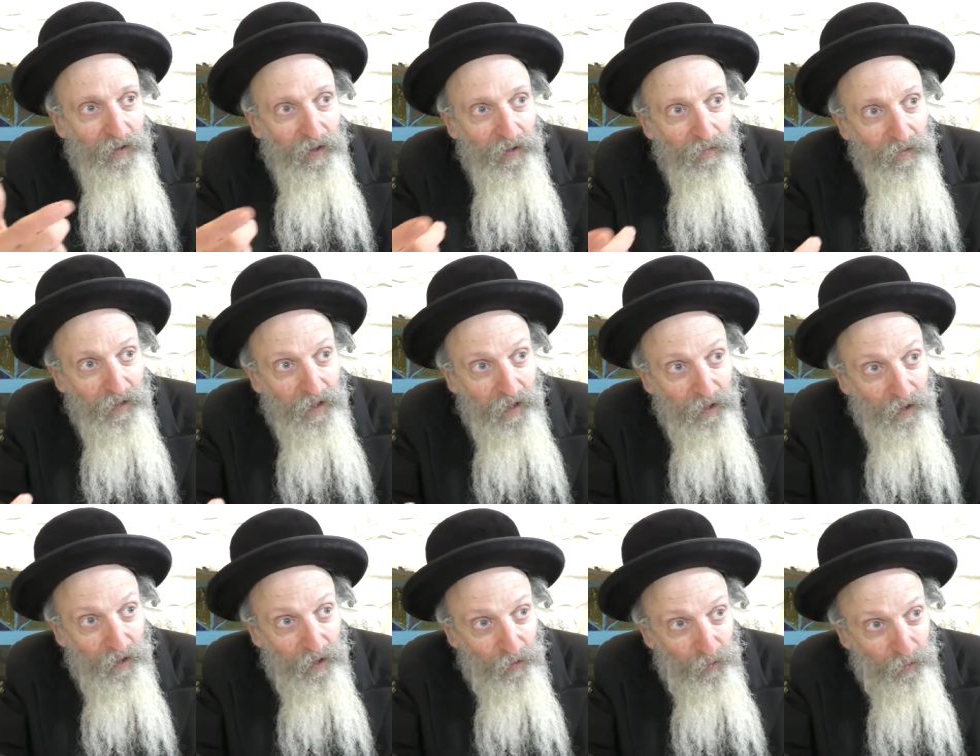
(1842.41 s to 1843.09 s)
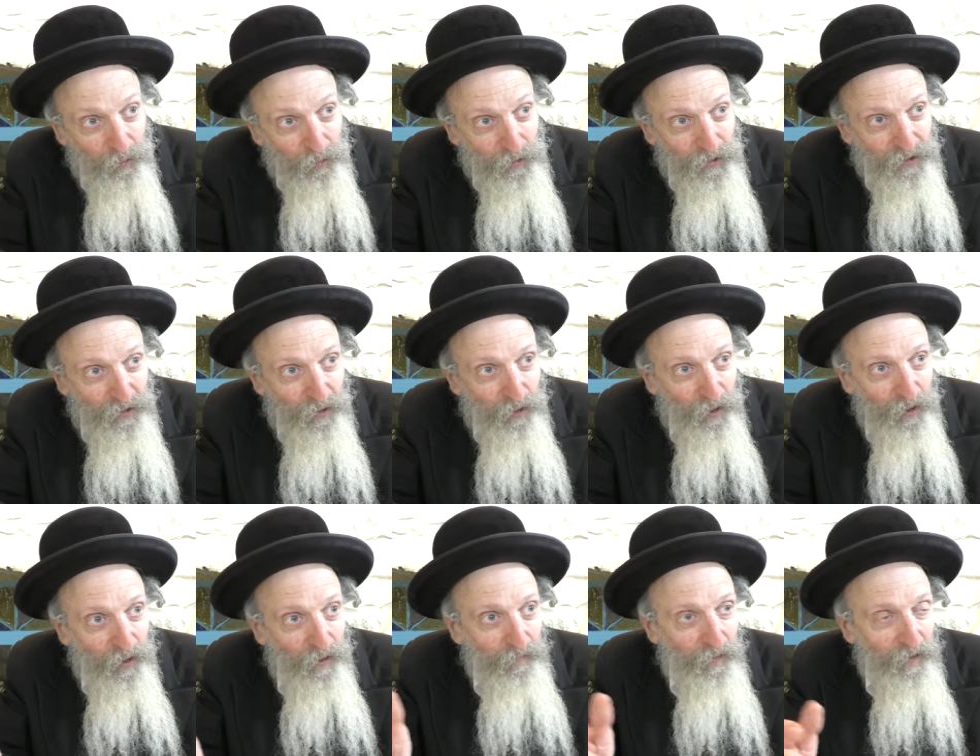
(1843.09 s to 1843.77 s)
Kirikir
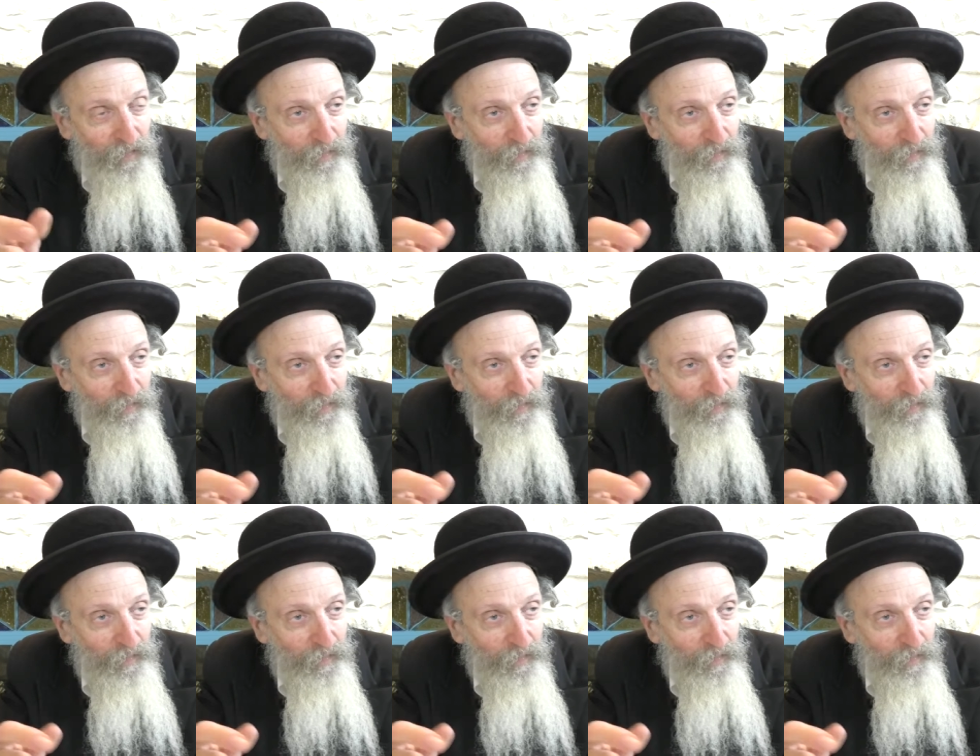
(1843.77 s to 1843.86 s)
Yerusoi,